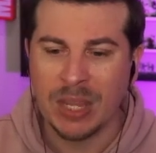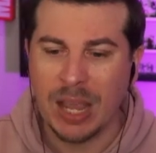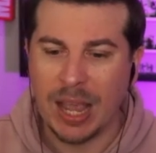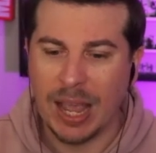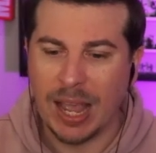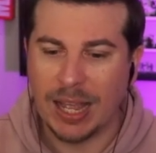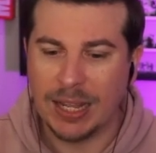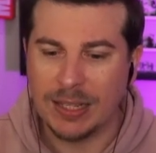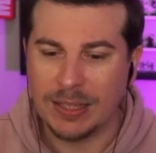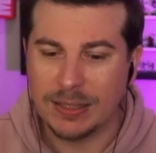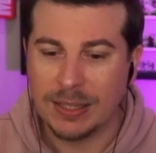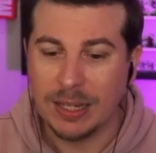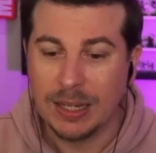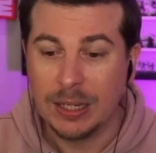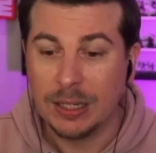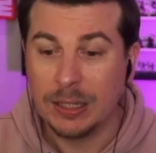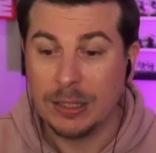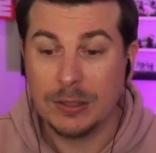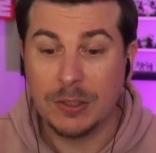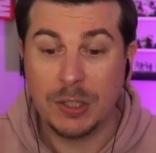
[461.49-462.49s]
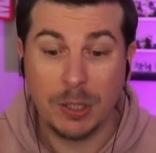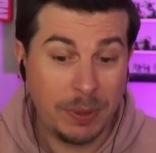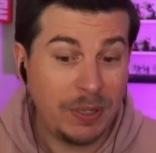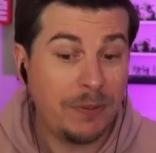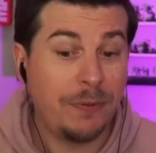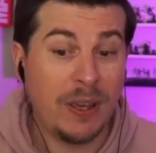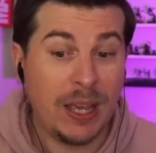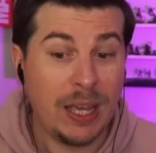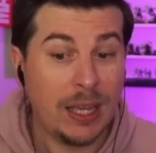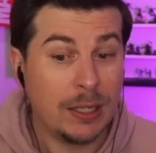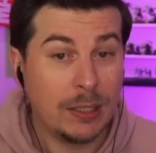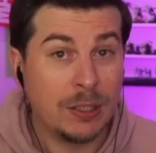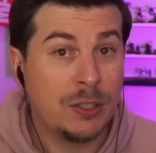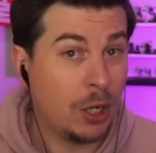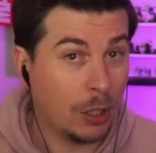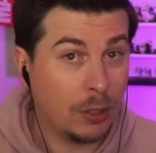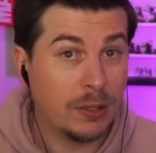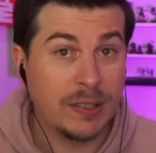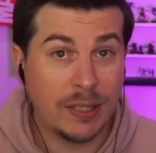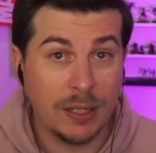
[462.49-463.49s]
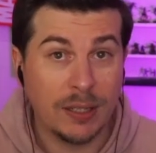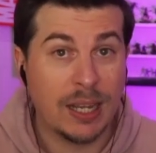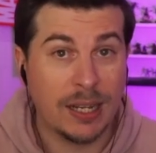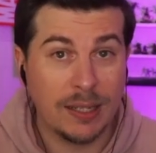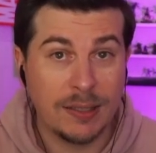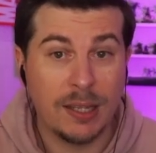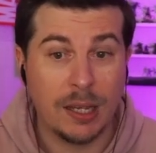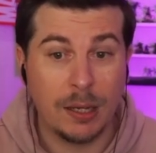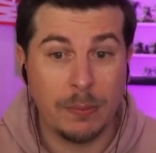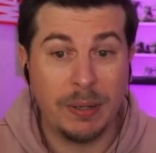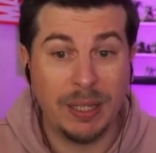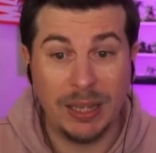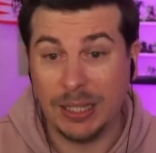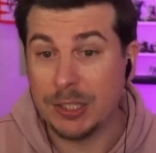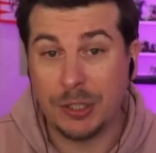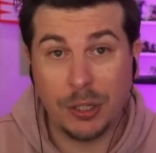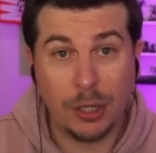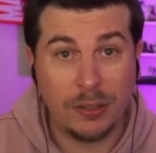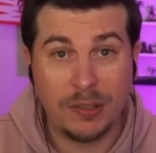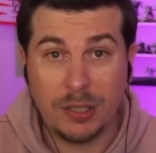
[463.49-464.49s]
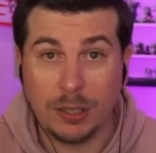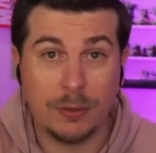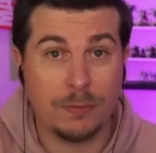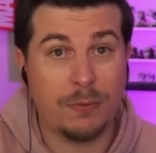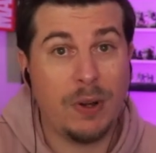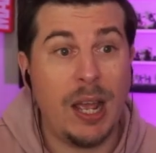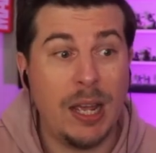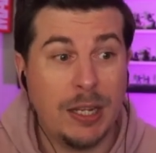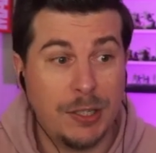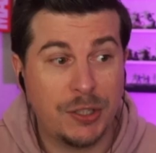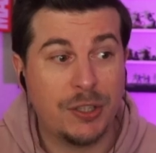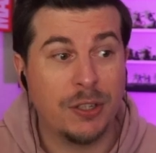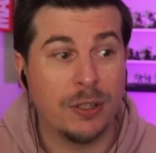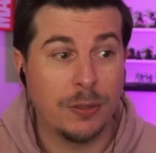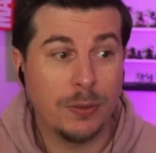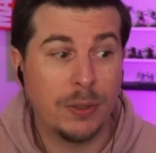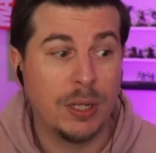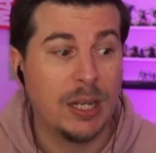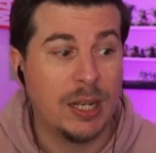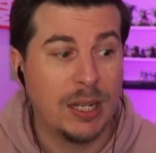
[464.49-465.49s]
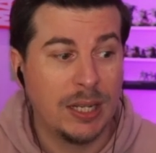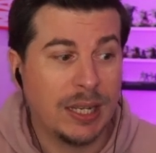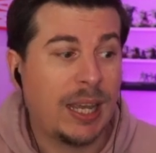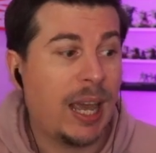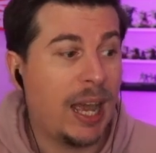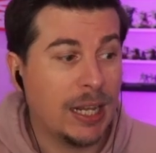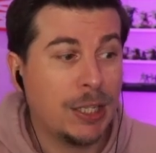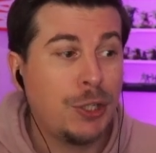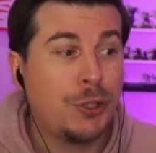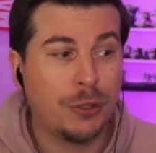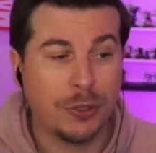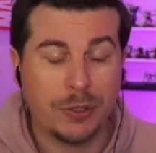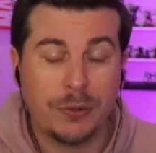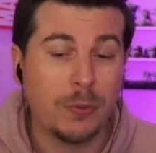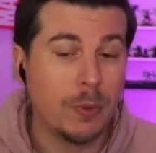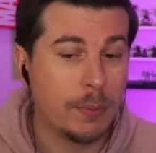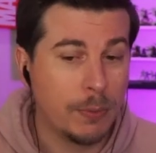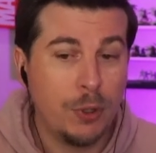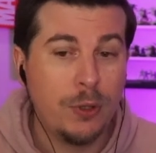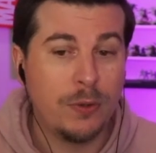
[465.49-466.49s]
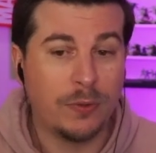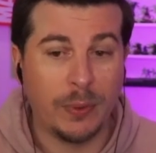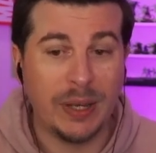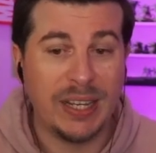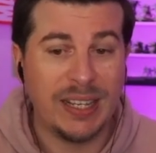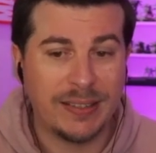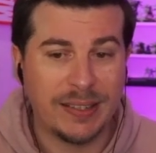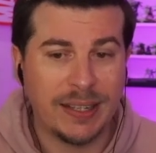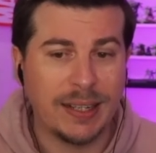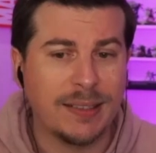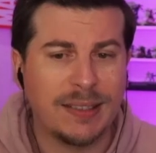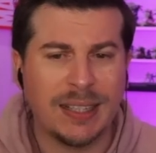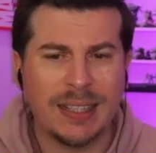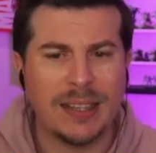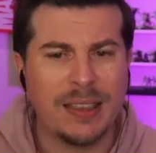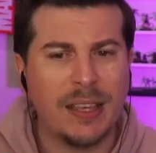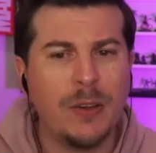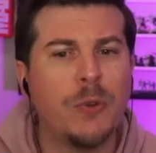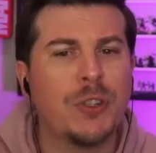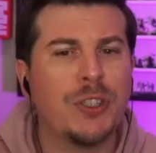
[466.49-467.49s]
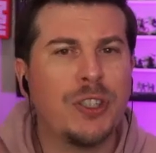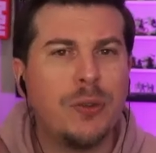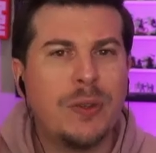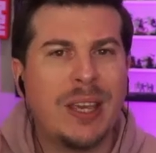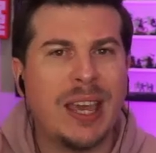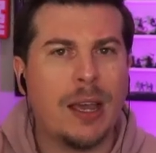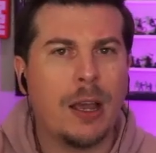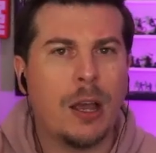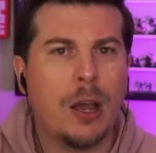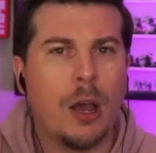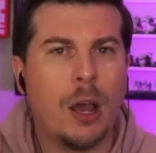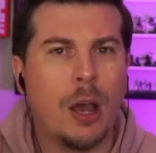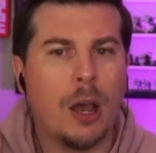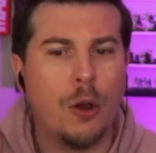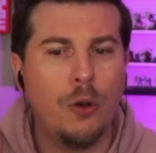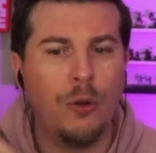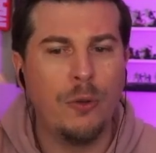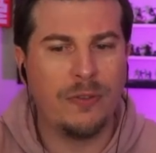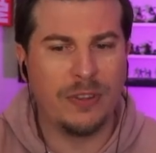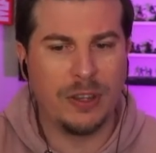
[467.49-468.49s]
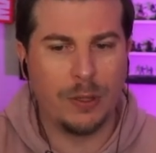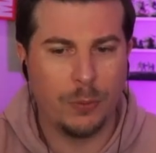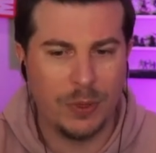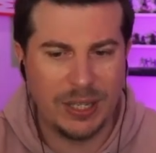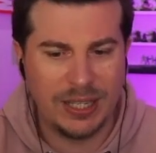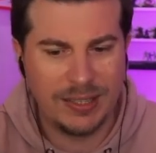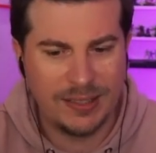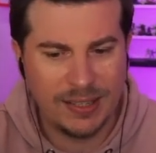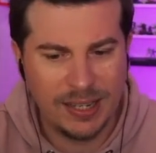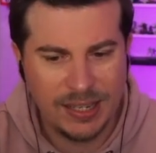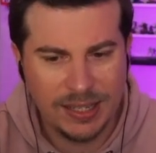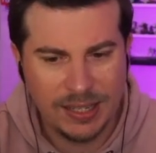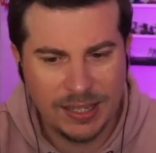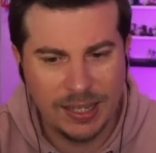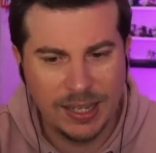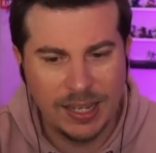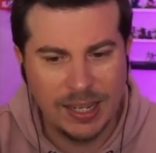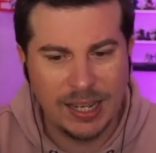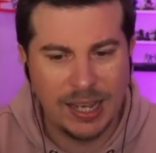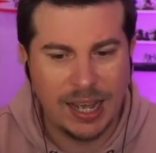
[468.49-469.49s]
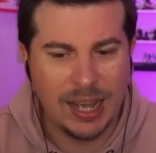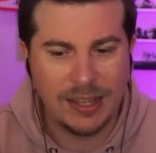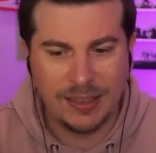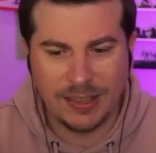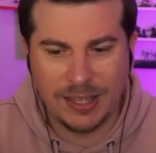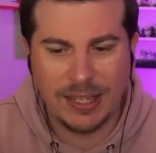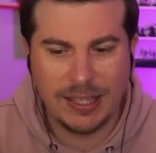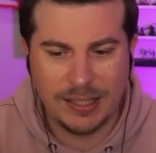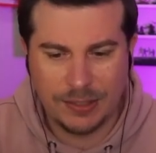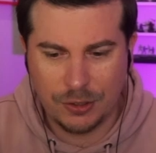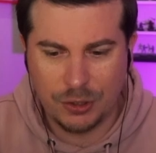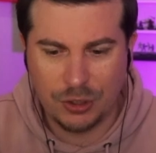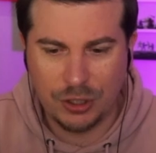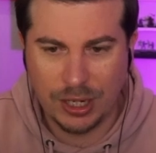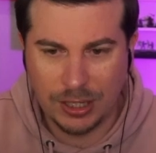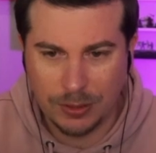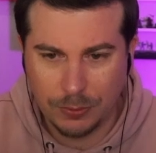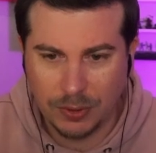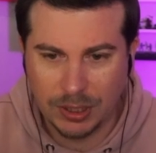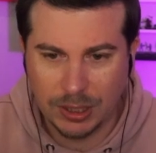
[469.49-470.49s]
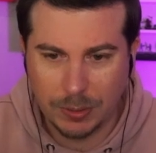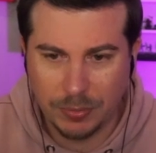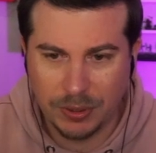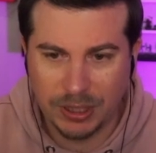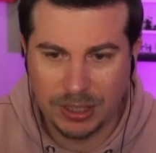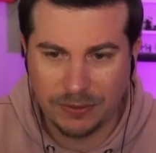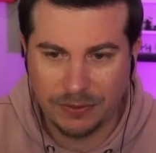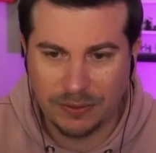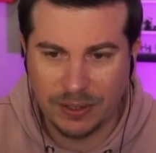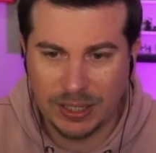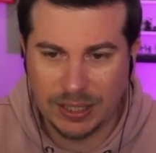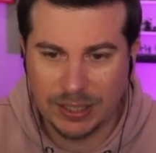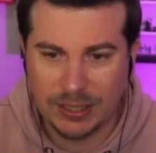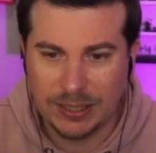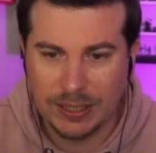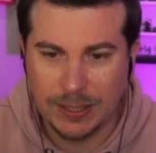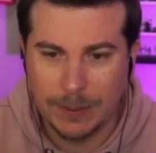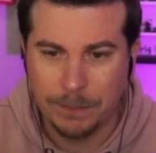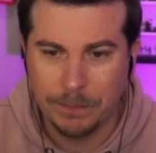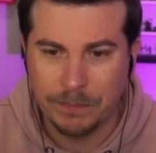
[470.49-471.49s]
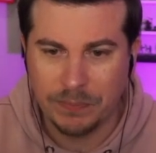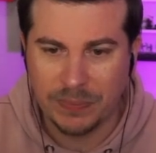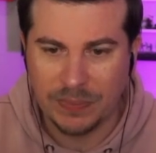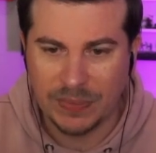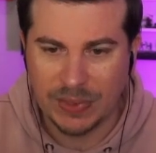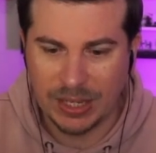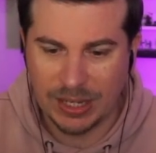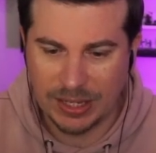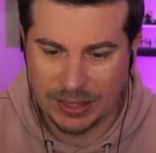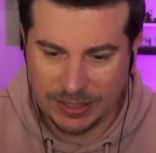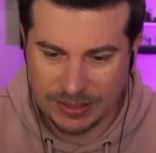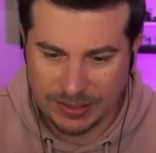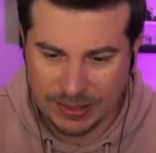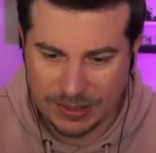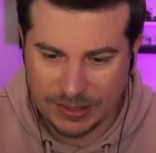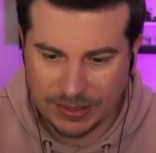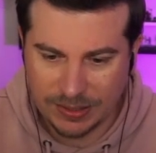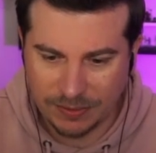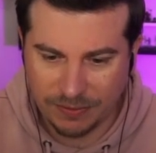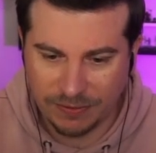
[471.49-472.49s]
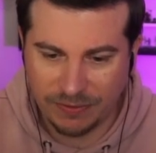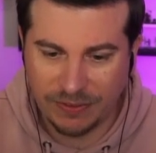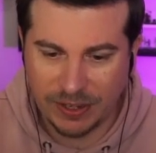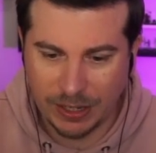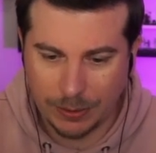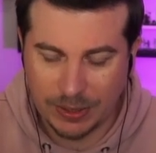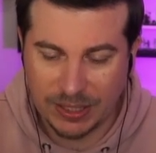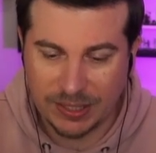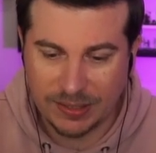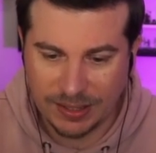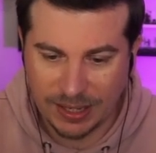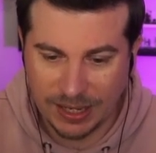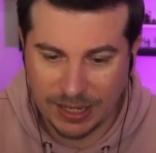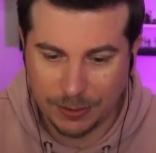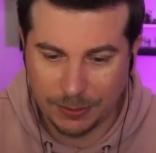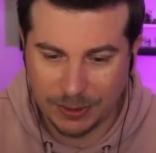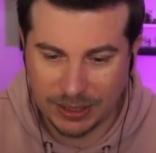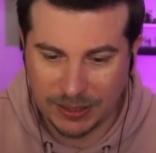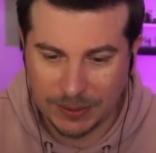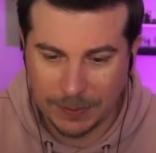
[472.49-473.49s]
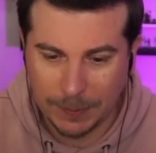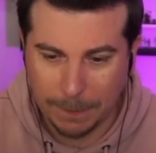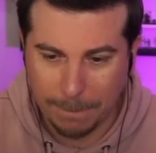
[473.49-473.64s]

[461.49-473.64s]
And to be fair, Jolteon has that ability. Jolteon and Raichu can just remove Wheezings. And I think once you get over the Wheezing, I think it's generally pretty fine. This is very scary.